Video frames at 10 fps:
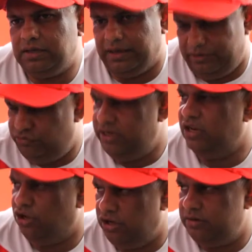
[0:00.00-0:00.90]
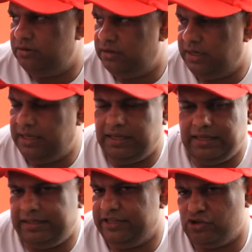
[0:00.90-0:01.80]
Uh, you read a lot. Uh,
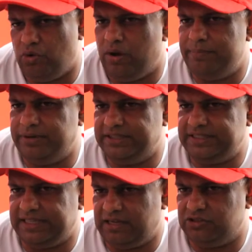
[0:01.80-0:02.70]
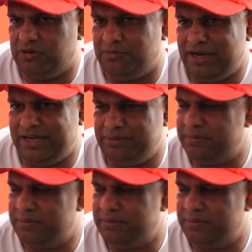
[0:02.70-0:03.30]
uh, there's not one person that comes to my mind.